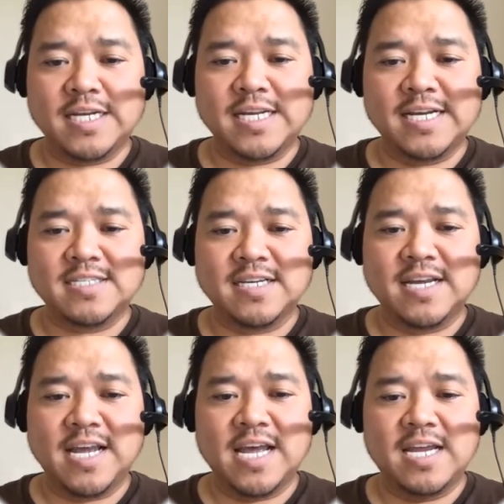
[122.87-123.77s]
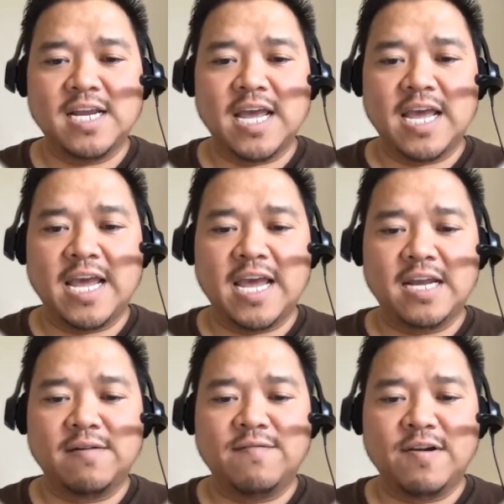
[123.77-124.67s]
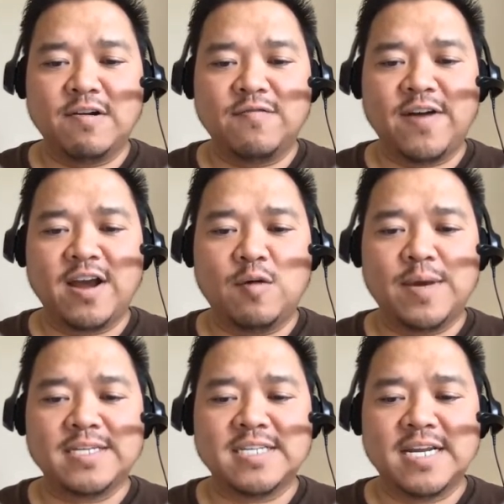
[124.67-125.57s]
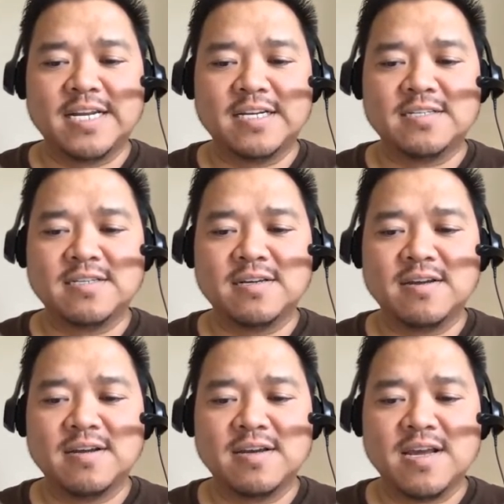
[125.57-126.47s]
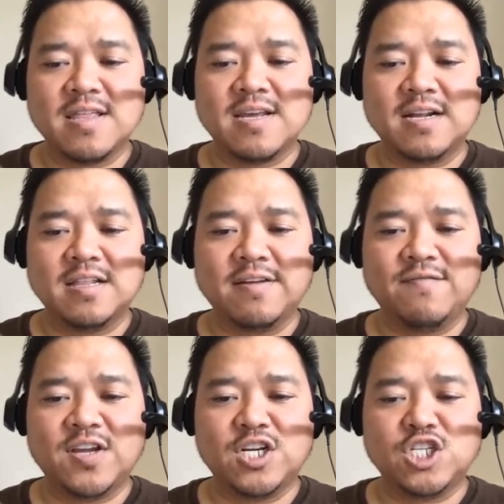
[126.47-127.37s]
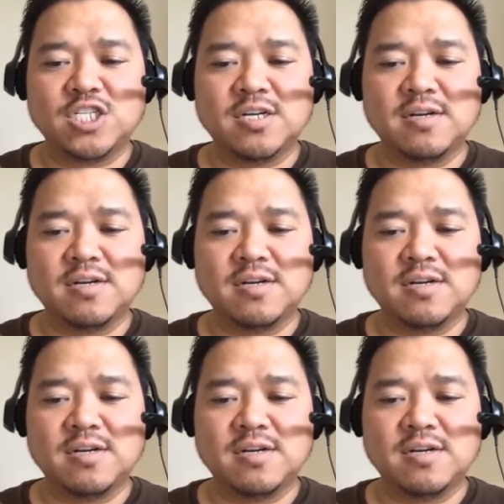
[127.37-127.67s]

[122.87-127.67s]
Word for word: next again and verify all my settings and then click finish